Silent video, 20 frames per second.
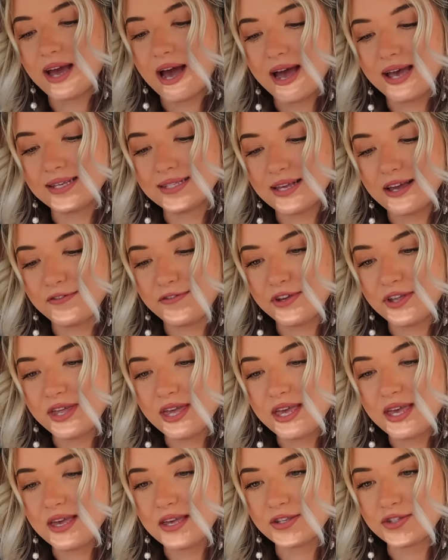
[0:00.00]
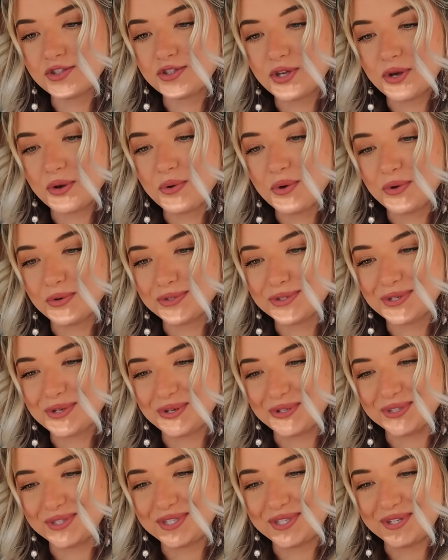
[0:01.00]
Guys, I feel like so old
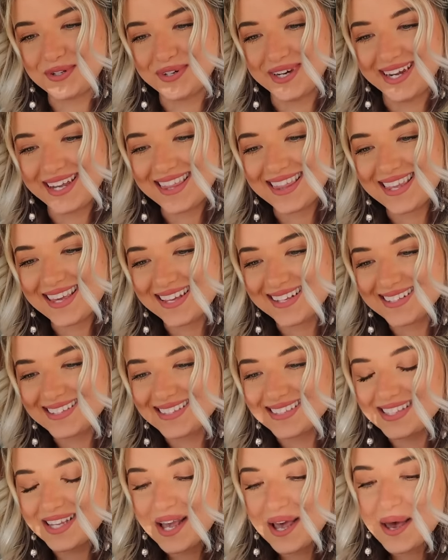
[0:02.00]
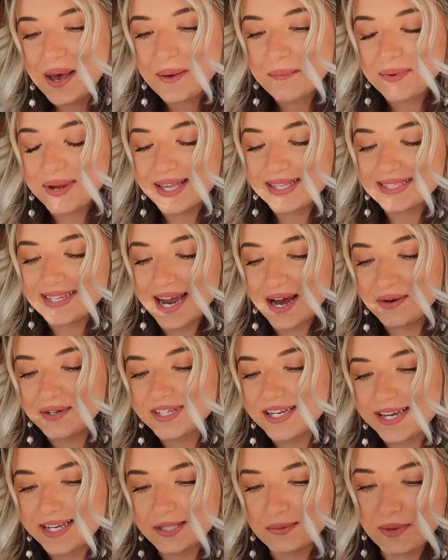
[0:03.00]
school doing this because
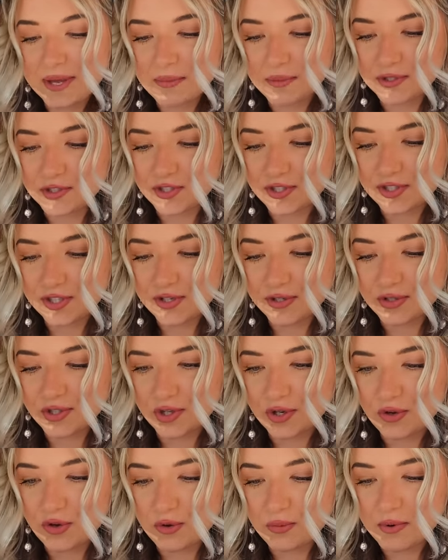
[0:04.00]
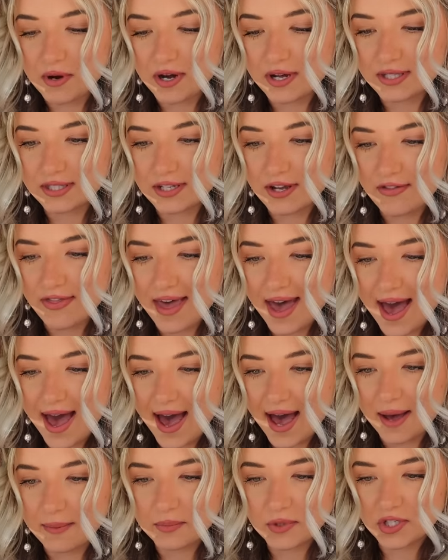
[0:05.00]
nowadays people just use the coupons on the
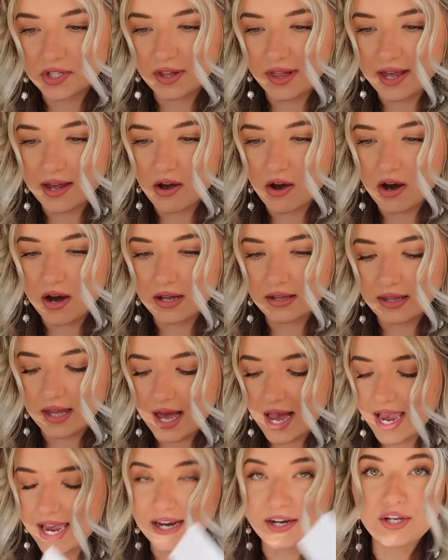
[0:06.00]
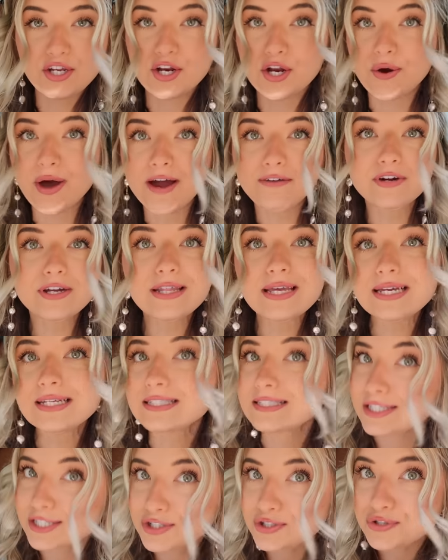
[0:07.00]
apps or like online. You know, everything
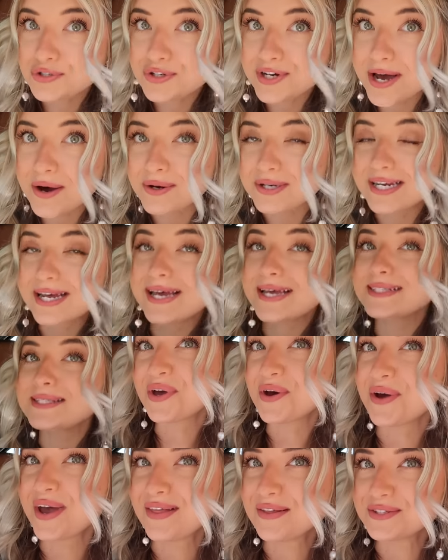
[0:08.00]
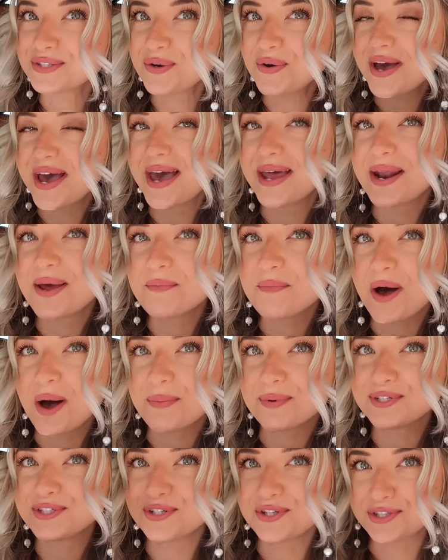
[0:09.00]
is digital nowadays. Okay, let's go ahead and
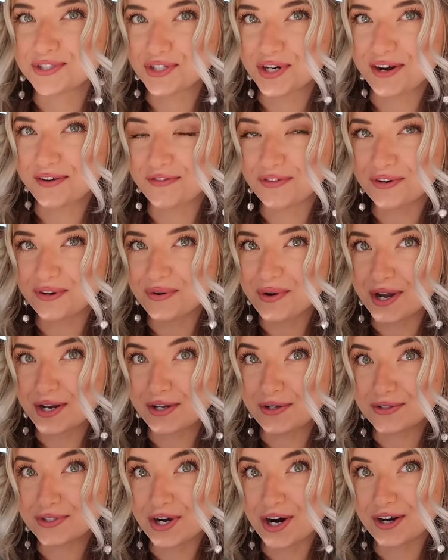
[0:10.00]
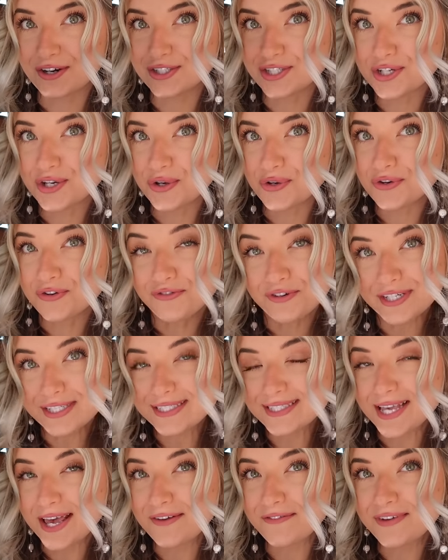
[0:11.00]
pop into the drive-thru and use our 2 for
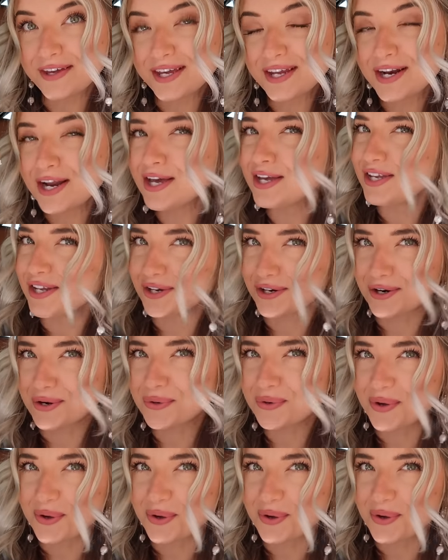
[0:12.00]
$7 euro